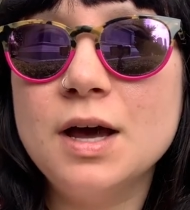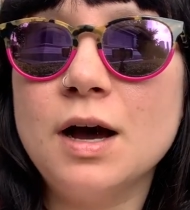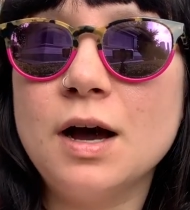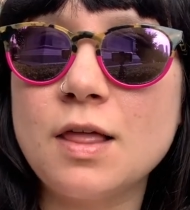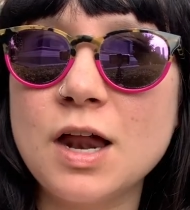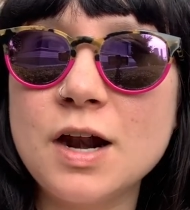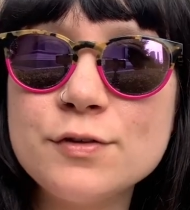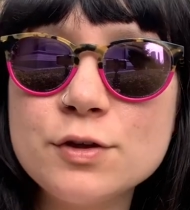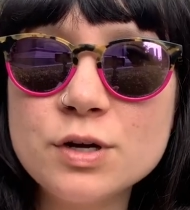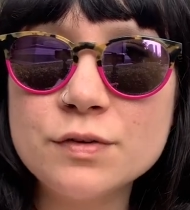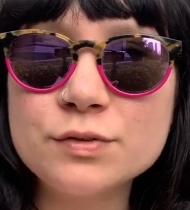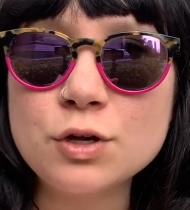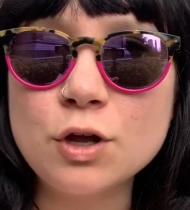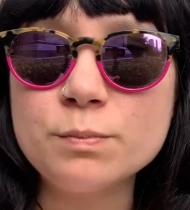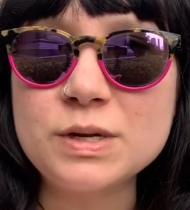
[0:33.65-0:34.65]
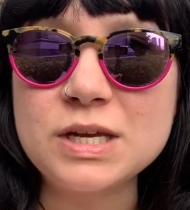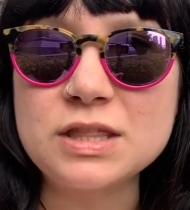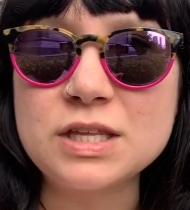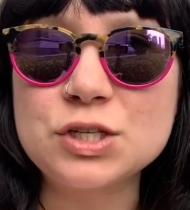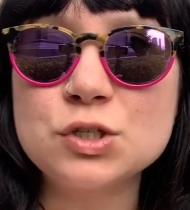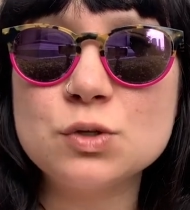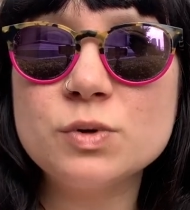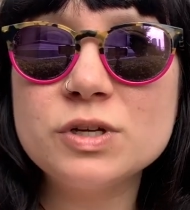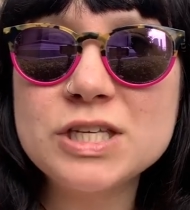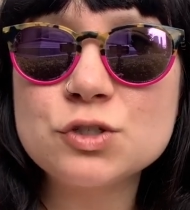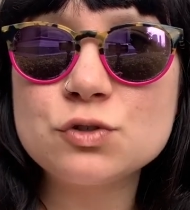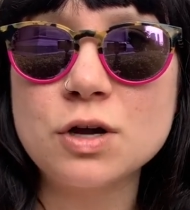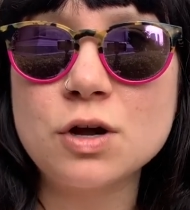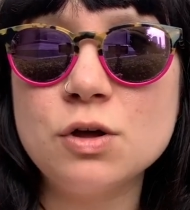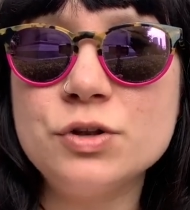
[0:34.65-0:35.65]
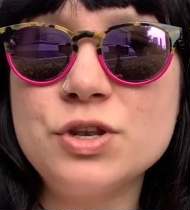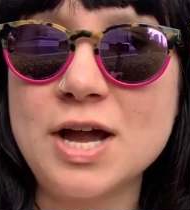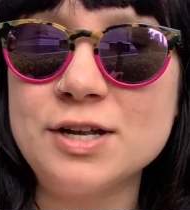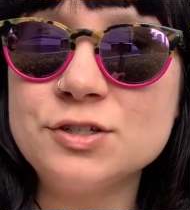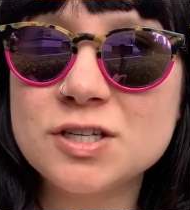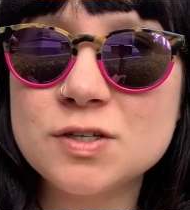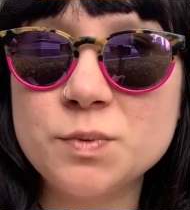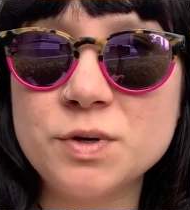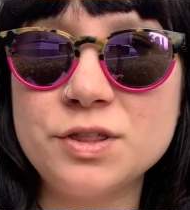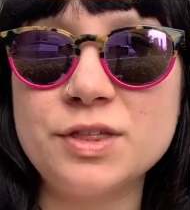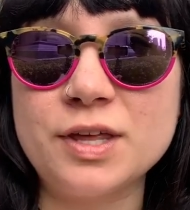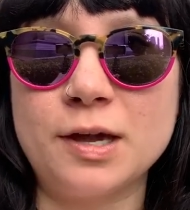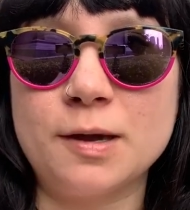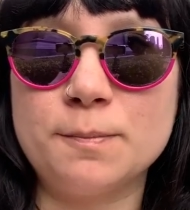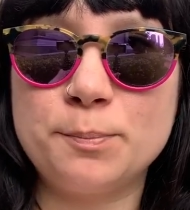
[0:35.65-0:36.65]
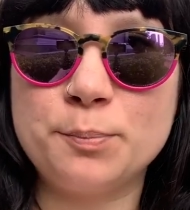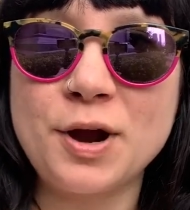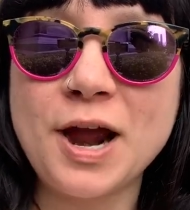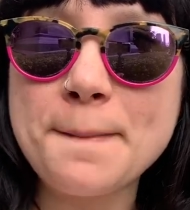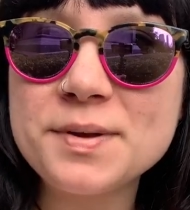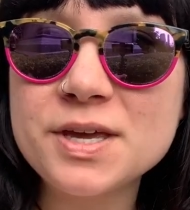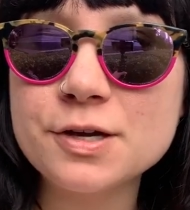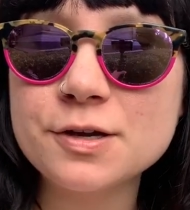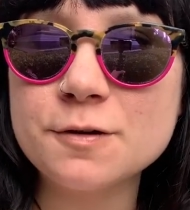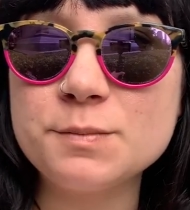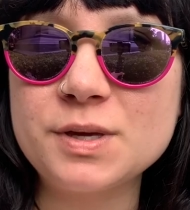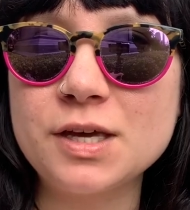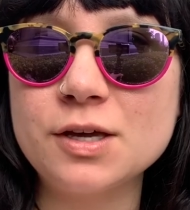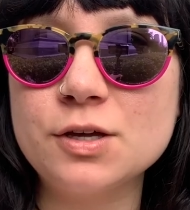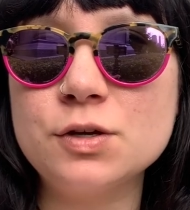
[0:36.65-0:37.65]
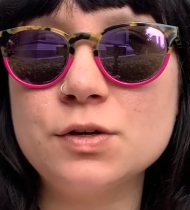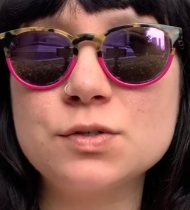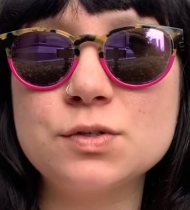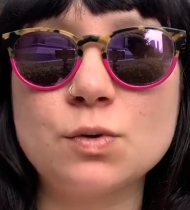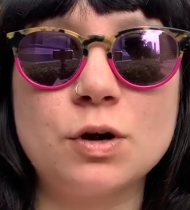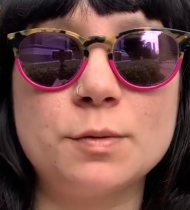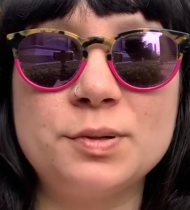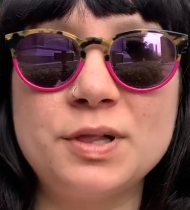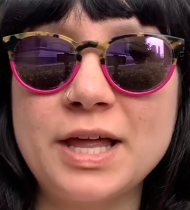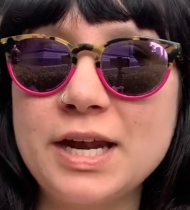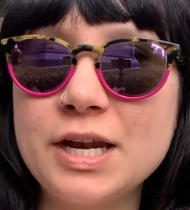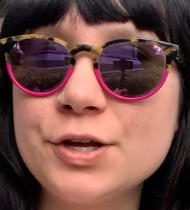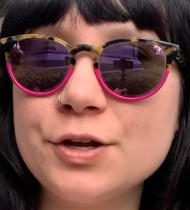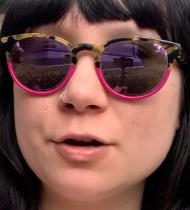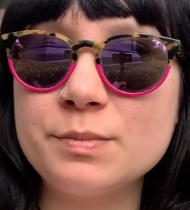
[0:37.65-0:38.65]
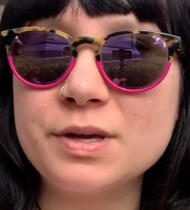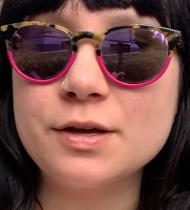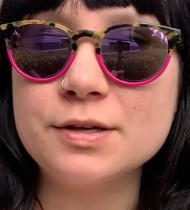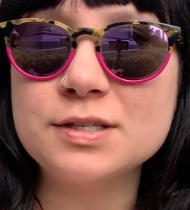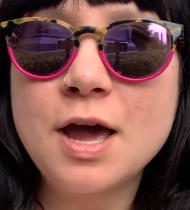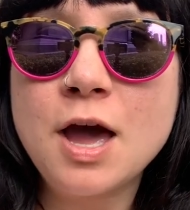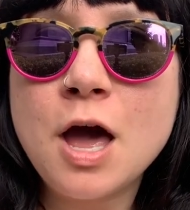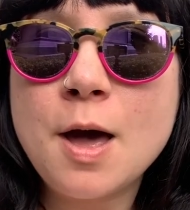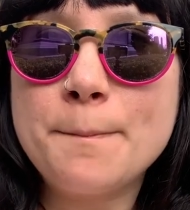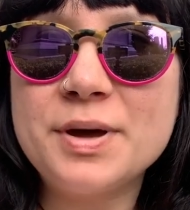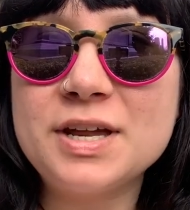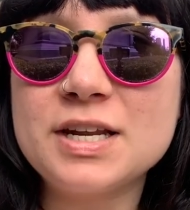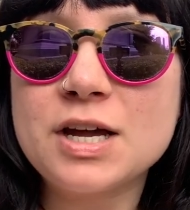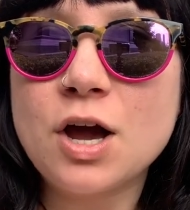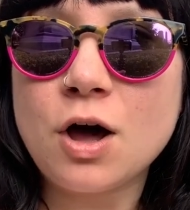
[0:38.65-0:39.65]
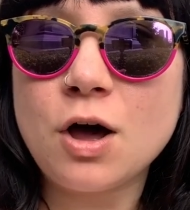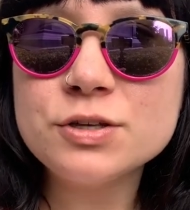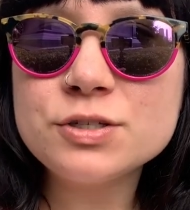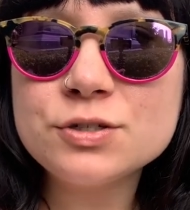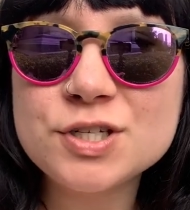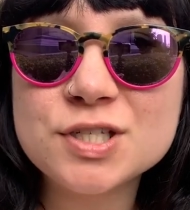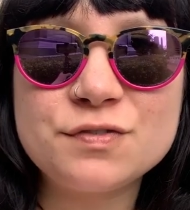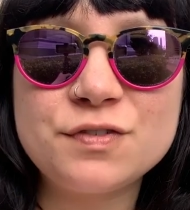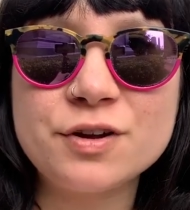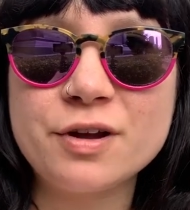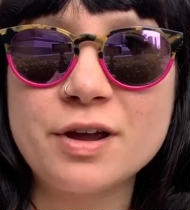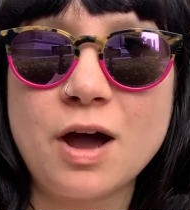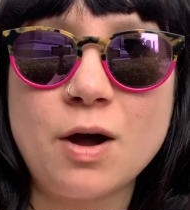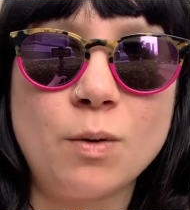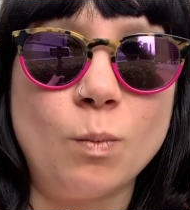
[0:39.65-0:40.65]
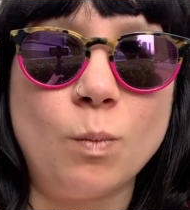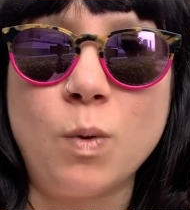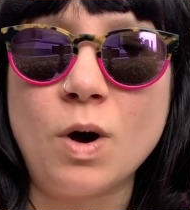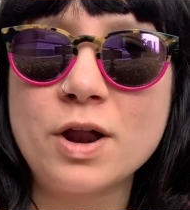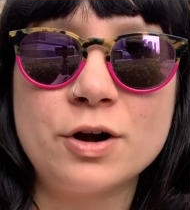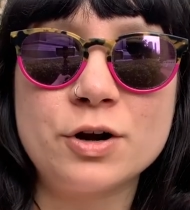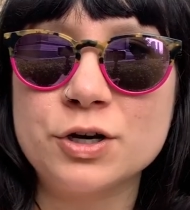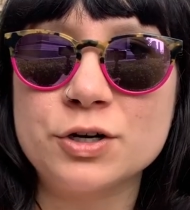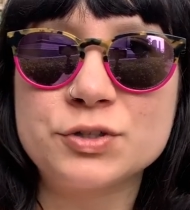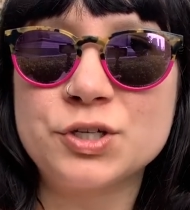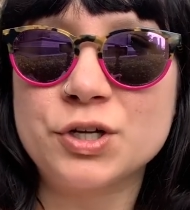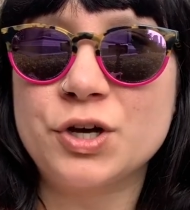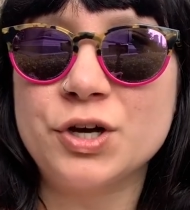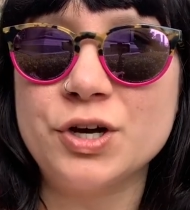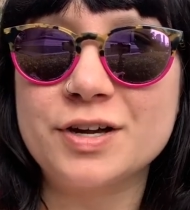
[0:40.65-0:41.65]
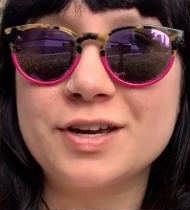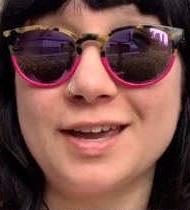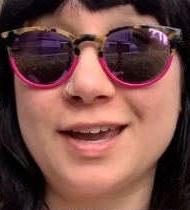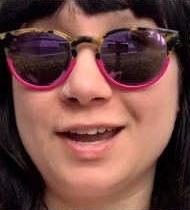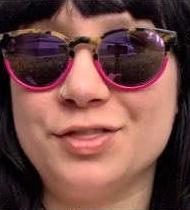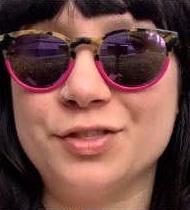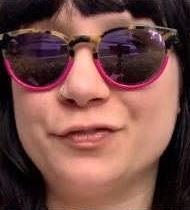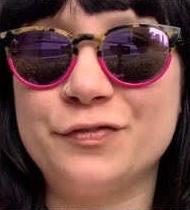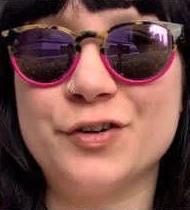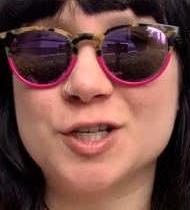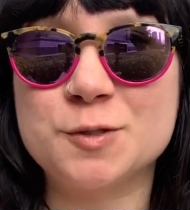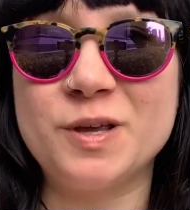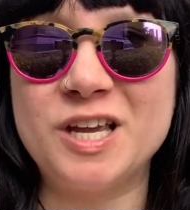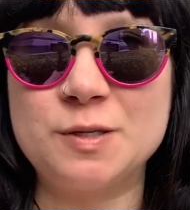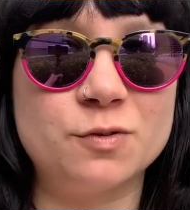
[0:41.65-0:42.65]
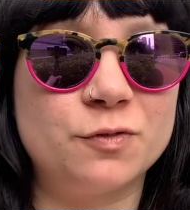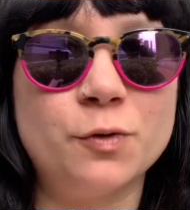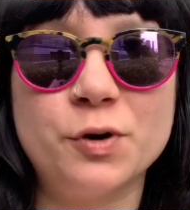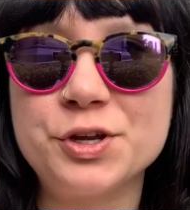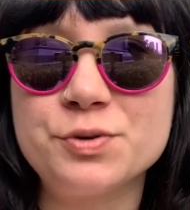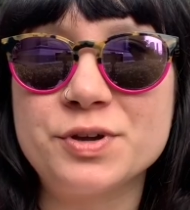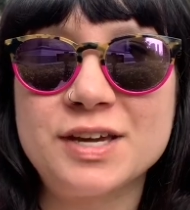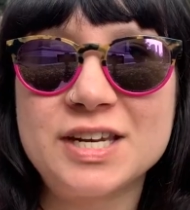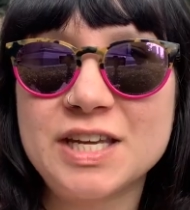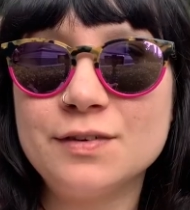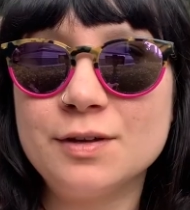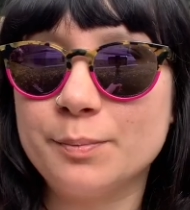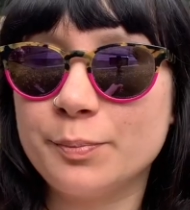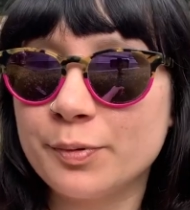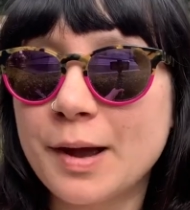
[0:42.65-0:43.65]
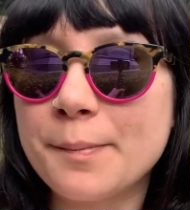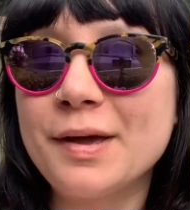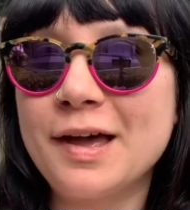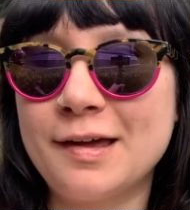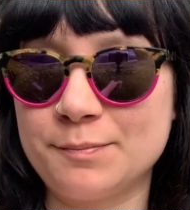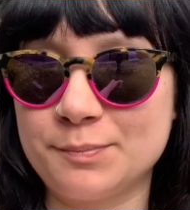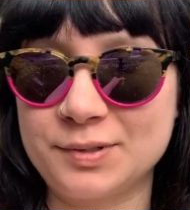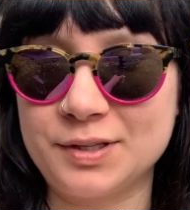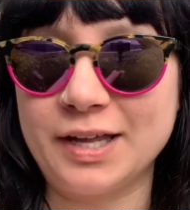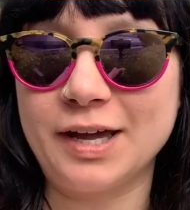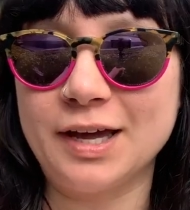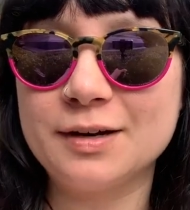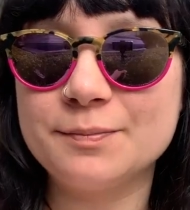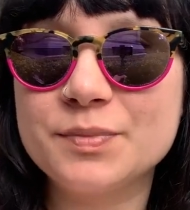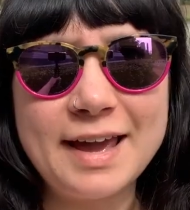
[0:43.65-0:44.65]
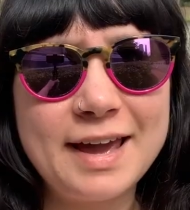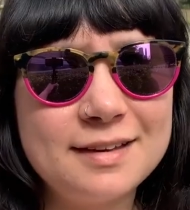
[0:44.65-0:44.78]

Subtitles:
A lot of you have told me that you really struggle not just with like prepping your meals or planning your meals, but also just figuring out what on earth to cook in the first place before you can even prep and plan.